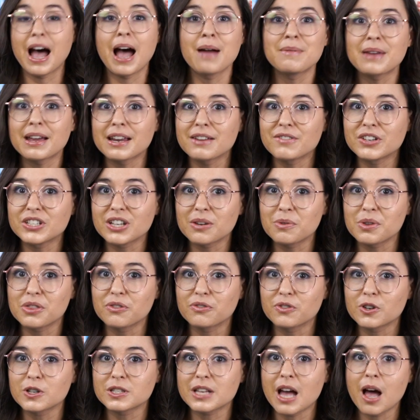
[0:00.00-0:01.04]
I'm not even done with
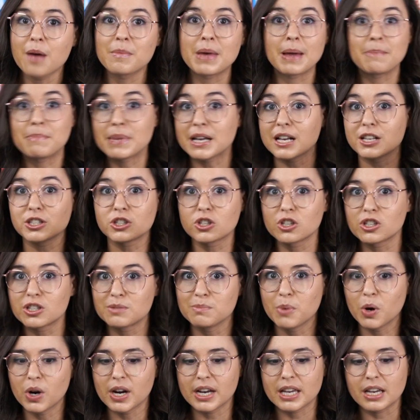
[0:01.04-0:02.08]
the first comment because there's
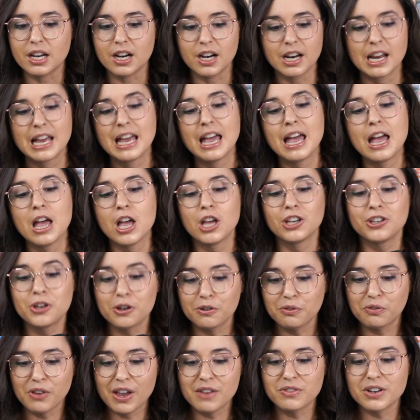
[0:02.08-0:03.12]
more here. Your
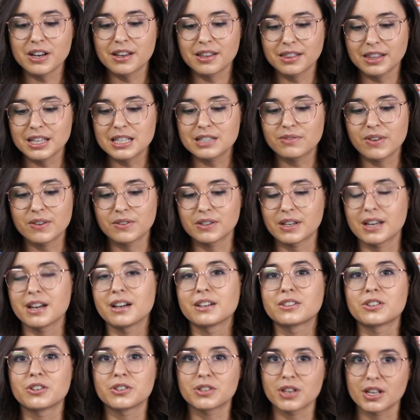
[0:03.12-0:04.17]
favorite and least favorite
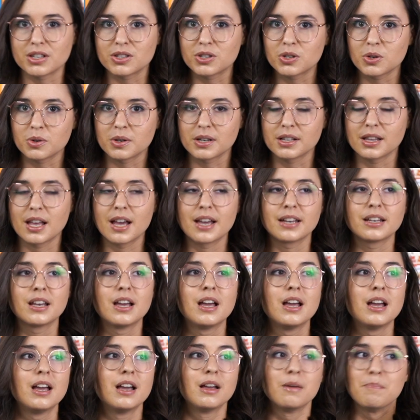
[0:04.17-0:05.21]
characters and storyline.
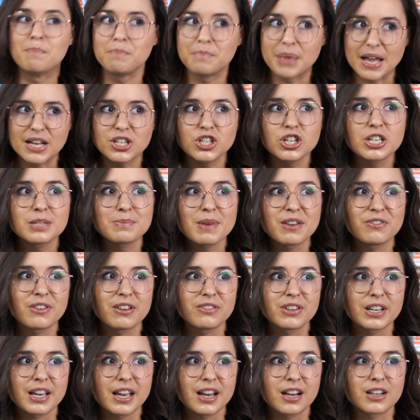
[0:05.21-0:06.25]
Benji's my
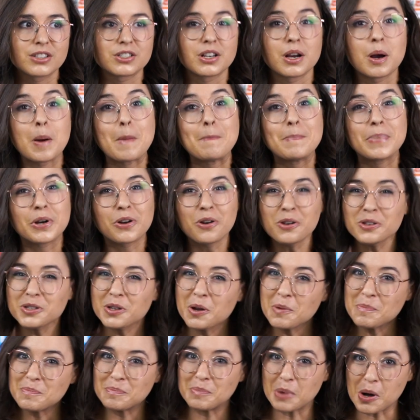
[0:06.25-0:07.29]
favorite character, but also
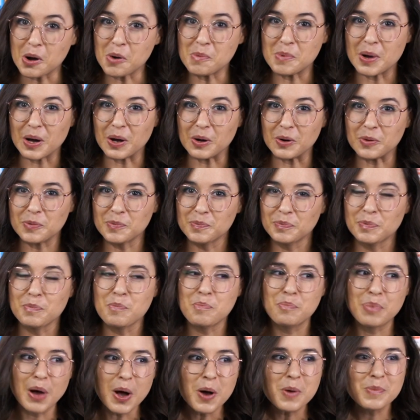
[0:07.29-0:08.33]
Bobo.
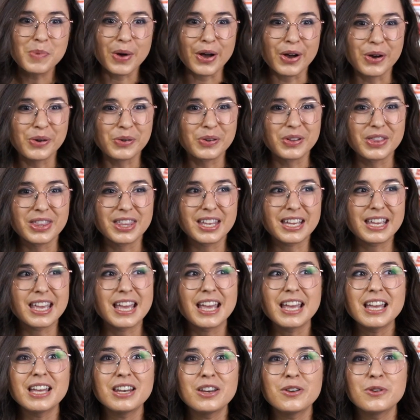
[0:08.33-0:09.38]
Bobo, the
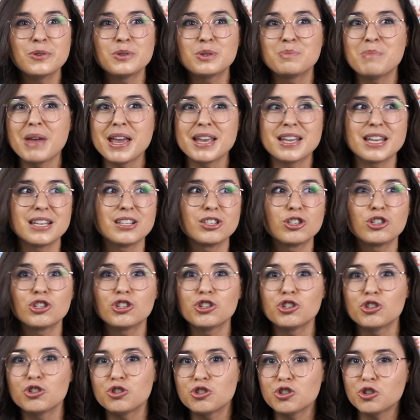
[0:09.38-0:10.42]
kid who's making
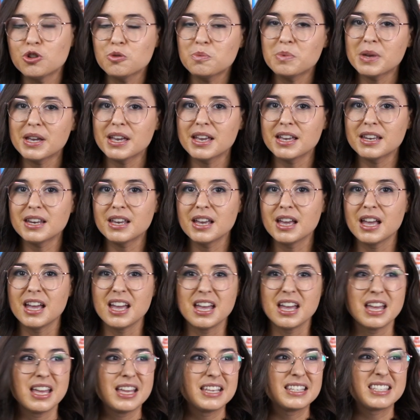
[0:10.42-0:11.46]
stupid,
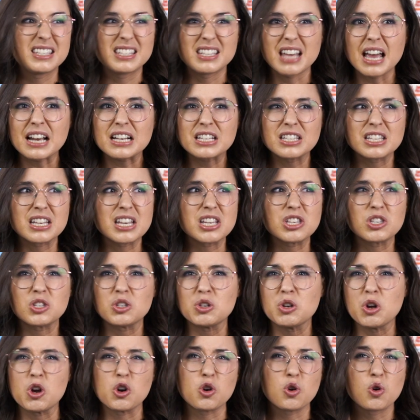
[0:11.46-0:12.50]

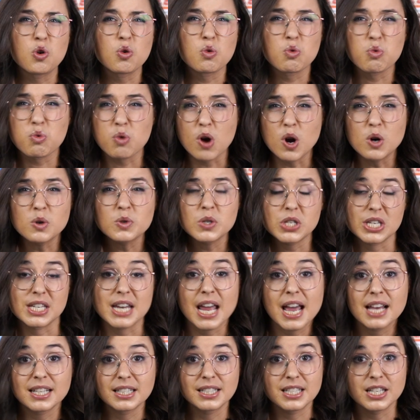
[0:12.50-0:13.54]
sexist, gross,
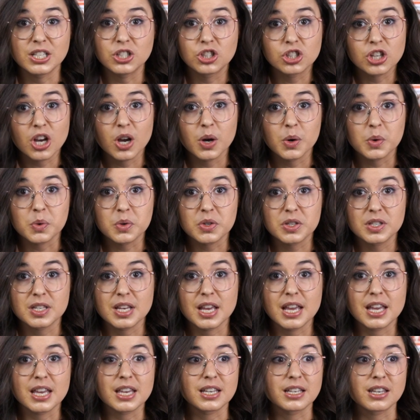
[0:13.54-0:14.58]
nasty jokes
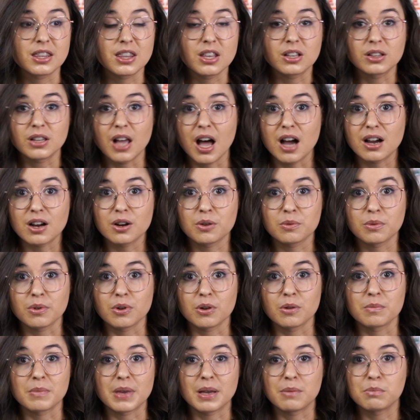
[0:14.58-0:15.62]
in the locker
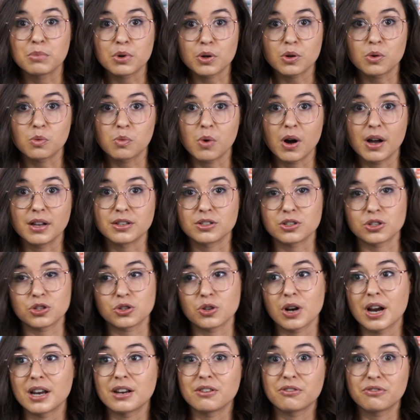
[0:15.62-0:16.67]
room in book one to
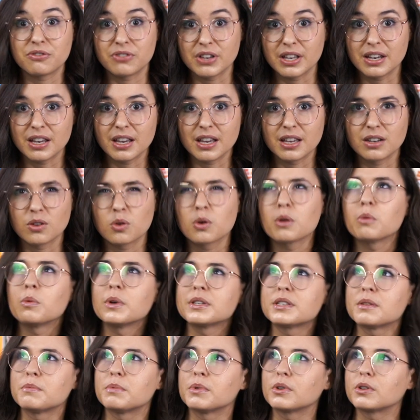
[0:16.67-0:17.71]
try to fit in, or
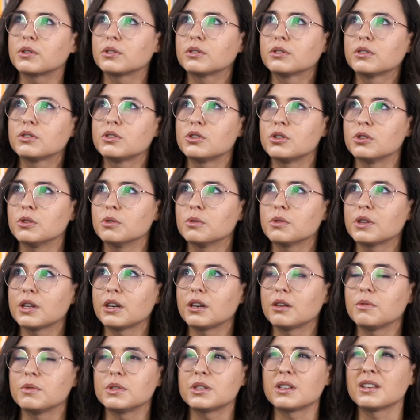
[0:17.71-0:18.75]
was it book two that
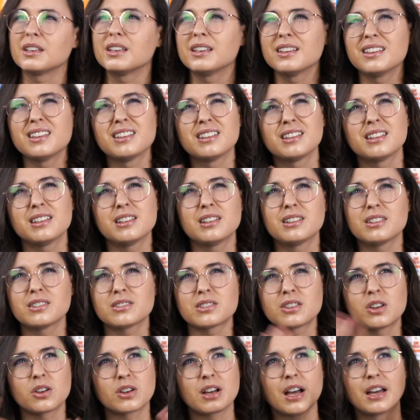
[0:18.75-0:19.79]
he was, it's
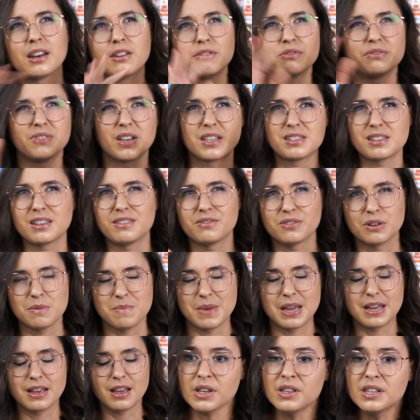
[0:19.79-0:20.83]
all kind of fuzzy for
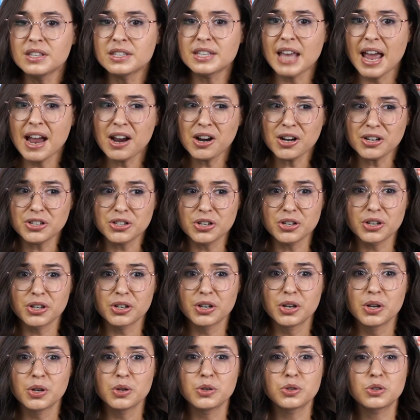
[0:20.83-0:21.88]
me. This
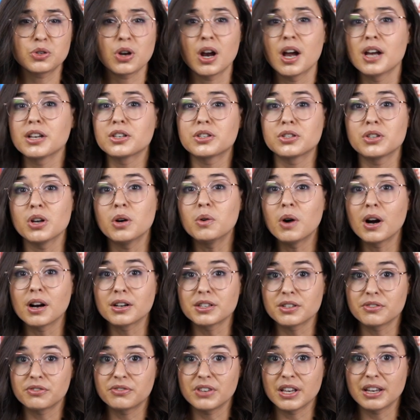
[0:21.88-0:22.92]
character who's trying so hard
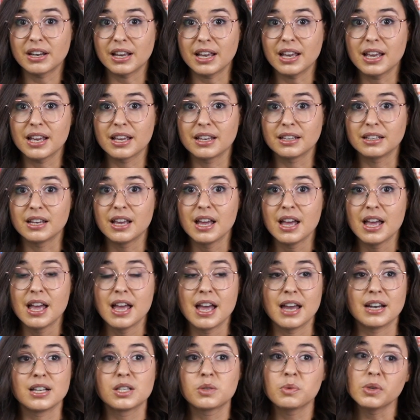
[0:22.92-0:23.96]
to fit in
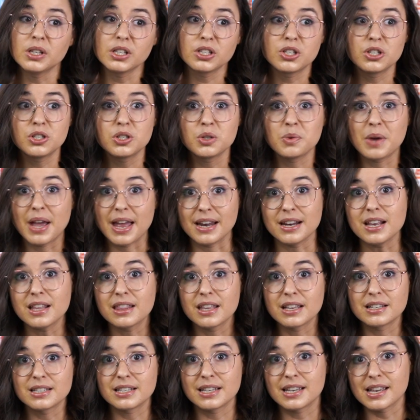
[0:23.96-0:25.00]
and is willing to do
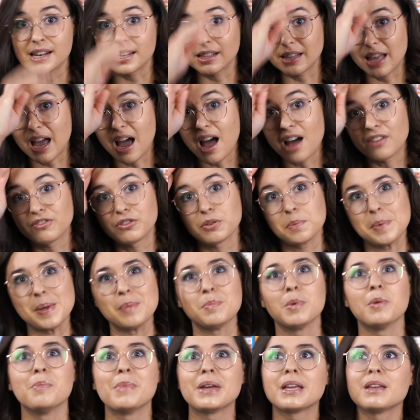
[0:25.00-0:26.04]
anything to get a laugh for
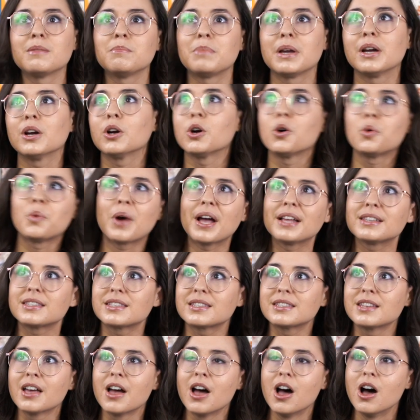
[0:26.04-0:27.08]
people, making
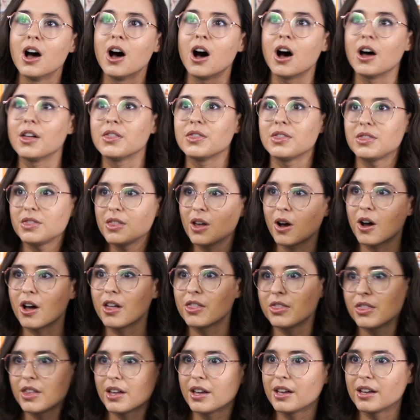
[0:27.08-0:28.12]
pirouettes on
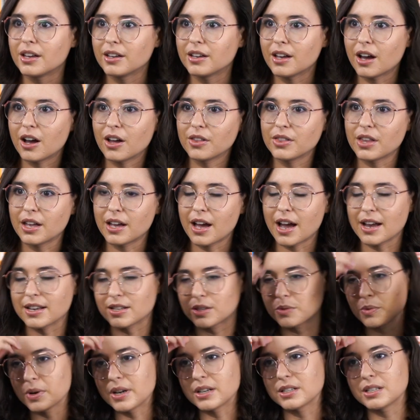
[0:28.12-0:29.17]
the ice
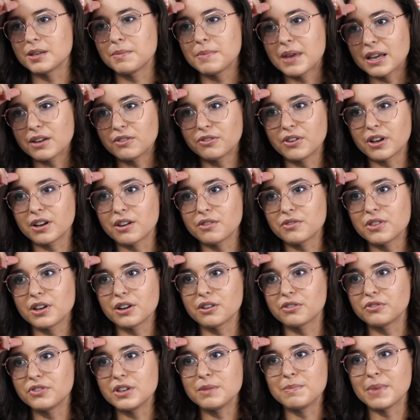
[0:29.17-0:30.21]
rink to make fun of their
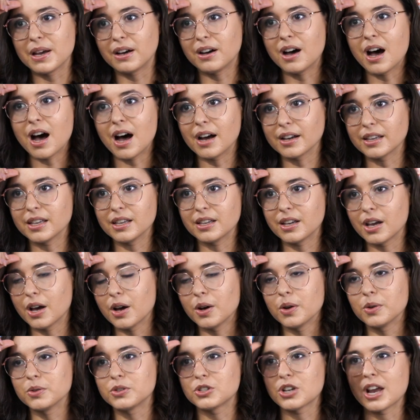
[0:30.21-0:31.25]
female hockey
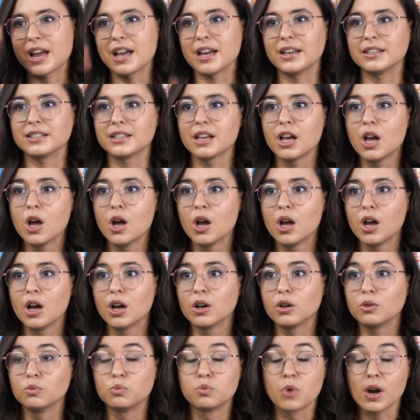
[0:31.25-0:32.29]
coach and
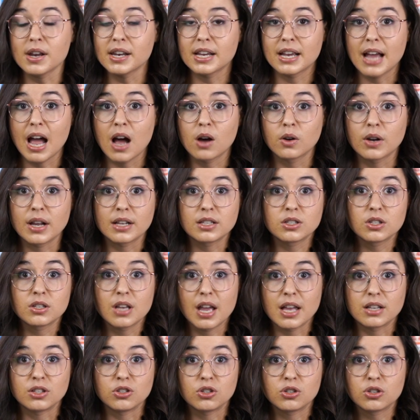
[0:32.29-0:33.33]
running out
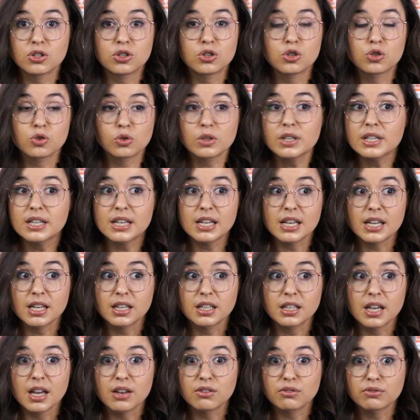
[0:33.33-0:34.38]
and
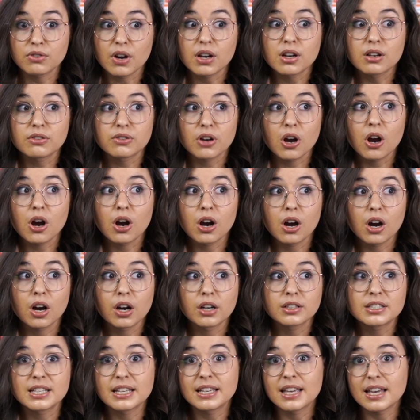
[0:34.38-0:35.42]
streaking in front of her
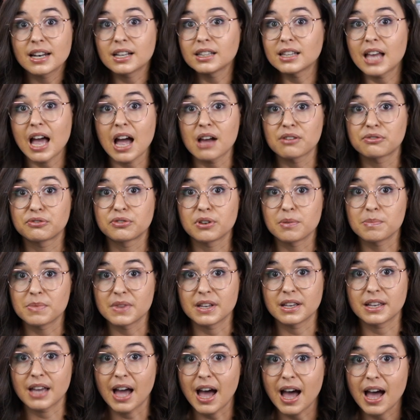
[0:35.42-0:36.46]
to get a laugh from
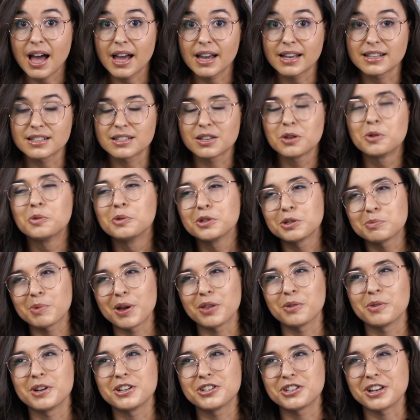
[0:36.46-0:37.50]
the guys, which by
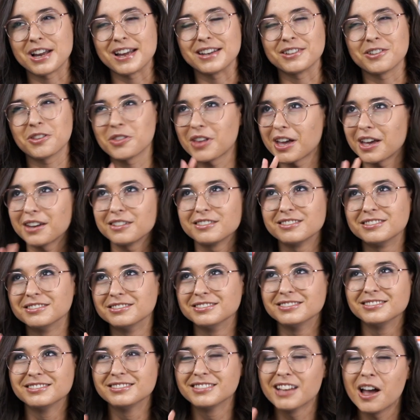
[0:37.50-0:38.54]
the way, she handled that
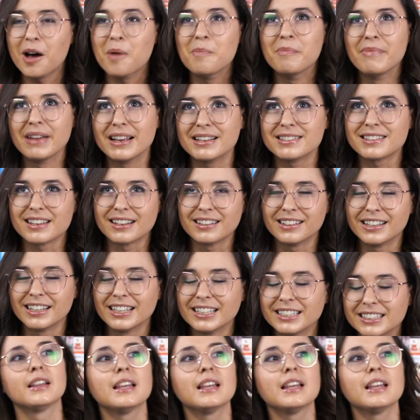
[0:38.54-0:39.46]
amazingly.